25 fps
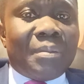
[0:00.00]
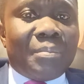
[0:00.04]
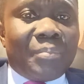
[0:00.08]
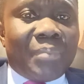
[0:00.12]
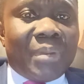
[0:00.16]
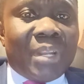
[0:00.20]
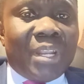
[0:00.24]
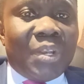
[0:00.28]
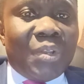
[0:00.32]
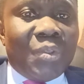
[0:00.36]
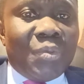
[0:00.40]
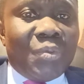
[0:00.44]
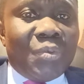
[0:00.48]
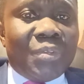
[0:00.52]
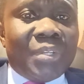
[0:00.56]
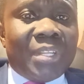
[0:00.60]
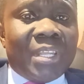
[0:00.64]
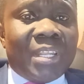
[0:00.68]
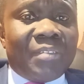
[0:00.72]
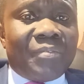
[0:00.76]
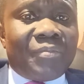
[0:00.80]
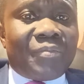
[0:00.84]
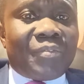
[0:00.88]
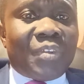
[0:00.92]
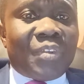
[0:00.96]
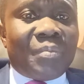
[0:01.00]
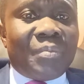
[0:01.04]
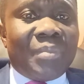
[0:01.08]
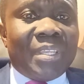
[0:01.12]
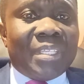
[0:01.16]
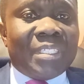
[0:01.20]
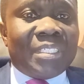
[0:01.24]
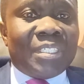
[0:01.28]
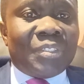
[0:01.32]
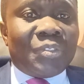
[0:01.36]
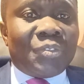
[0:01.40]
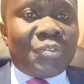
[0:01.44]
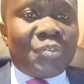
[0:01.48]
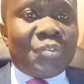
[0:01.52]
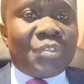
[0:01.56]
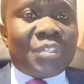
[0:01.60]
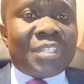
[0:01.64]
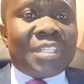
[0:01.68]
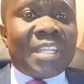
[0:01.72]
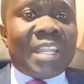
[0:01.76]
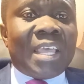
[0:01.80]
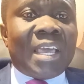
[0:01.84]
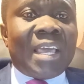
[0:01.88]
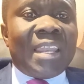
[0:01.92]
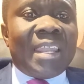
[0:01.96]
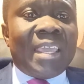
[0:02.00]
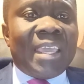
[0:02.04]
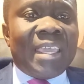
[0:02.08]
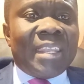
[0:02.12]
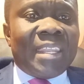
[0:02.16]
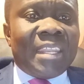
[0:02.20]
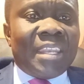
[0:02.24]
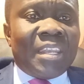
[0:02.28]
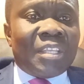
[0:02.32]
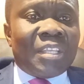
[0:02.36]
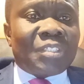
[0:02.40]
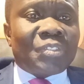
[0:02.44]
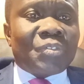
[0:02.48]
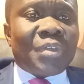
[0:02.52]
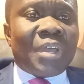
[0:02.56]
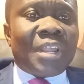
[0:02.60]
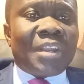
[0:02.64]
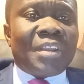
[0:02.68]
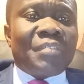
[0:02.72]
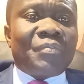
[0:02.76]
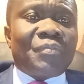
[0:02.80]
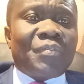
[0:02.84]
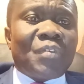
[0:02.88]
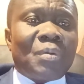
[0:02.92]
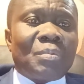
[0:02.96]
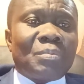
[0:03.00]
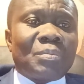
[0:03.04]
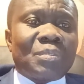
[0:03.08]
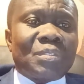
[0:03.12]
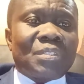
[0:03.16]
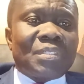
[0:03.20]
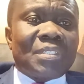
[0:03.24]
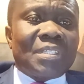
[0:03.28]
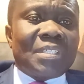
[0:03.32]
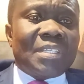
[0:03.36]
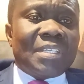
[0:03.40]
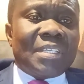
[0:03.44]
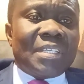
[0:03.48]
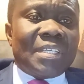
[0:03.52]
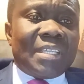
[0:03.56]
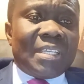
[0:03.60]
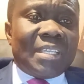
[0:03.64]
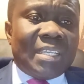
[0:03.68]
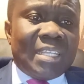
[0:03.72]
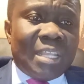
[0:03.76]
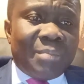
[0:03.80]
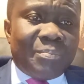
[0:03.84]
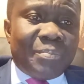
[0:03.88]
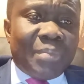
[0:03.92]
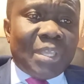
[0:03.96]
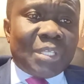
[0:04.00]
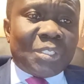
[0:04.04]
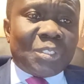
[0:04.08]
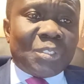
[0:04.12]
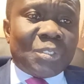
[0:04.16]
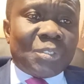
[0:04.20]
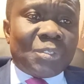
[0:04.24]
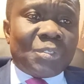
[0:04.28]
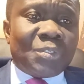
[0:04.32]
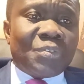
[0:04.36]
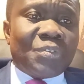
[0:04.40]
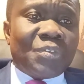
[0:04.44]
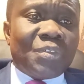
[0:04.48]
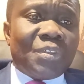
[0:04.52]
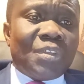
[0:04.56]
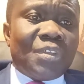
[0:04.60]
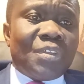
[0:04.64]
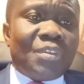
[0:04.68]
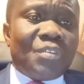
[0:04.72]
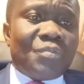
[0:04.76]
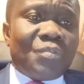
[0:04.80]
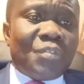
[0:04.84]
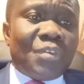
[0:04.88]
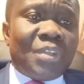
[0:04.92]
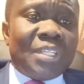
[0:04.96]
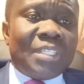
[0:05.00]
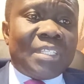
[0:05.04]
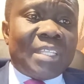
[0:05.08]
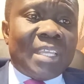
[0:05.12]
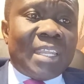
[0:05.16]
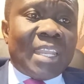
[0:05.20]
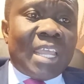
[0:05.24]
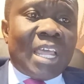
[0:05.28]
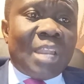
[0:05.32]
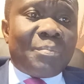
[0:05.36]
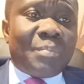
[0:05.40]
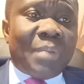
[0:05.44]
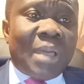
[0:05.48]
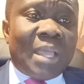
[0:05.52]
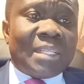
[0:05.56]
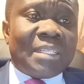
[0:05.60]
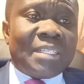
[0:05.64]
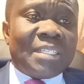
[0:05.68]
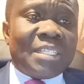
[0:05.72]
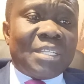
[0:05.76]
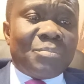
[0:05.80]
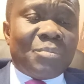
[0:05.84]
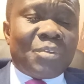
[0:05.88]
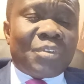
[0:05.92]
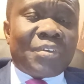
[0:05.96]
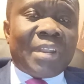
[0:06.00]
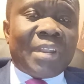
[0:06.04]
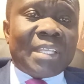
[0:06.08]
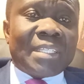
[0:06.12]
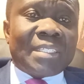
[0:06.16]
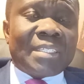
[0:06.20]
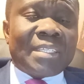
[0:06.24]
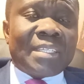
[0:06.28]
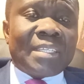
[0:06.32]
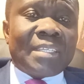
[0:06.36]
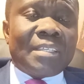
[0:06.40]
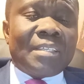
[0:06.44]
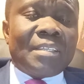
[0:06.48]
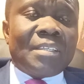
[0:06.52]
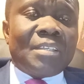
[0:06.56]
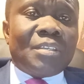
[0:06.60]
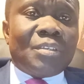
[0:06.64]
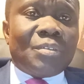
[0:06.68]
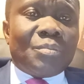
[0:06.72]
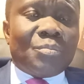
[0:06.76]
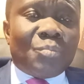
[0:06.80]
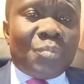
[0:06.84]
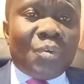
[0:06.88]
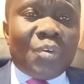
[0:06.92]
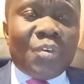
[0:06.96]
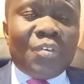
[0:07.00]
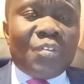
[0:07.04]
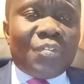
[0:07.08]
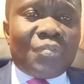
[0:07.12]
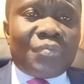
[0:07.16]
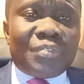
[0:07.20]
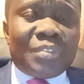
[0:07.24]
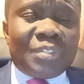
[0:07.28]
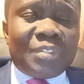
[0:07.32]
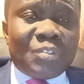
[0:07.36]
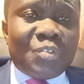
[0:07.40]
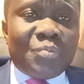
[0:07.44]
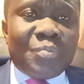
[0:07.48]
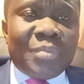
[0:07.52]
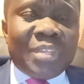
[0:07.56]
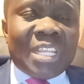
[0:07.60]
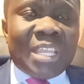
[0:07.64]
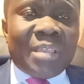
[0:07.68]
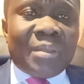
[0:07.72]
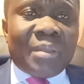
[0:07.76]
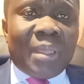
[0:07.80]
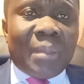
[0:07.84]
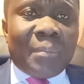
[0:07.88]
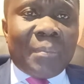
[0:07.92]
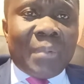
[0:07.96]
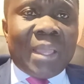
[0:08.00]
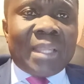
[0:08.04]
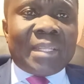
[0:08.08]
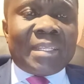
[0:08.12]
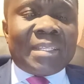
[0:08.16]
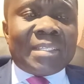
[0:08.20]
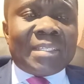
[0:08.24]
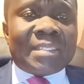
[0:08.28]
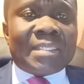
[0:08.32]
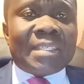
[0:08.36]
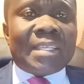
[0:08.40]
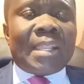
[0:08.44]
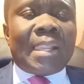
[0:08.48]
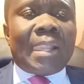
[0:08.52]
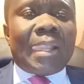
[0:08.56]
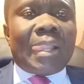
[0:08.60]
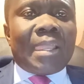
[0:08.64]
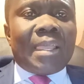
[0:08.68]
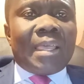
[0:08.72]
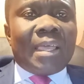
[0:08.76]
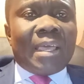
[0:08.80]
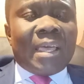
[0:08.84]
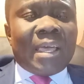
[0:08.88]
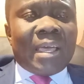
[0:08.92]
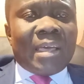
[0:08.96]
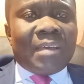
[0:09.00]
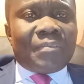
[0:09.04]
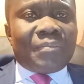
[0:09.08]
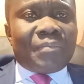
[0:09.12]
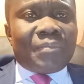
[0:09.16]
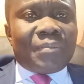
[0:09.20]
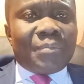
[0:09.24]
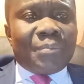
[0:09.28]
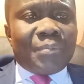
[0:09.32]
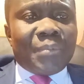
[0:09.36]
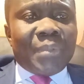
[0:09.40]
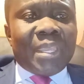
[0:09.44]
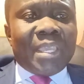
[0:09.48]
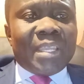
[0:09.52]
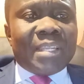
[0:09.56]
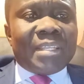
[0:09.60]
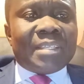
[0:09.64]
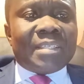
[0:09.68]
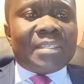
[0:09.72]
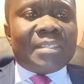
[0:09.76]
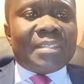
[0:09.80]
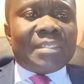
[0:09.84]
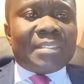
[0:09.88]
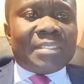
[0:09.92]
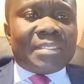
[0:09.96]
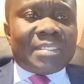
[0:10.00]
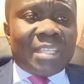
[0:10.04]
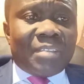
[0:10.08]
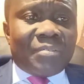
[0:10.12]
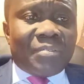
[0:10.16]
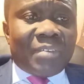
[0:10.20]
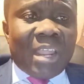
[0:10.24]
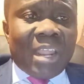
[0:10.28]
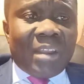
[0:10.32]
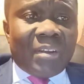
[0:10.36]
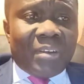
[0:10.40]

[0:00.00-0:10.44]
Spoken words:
preluded from institutional and electoral reforms in the pursuit for internal party democracy. Both two major parties have made several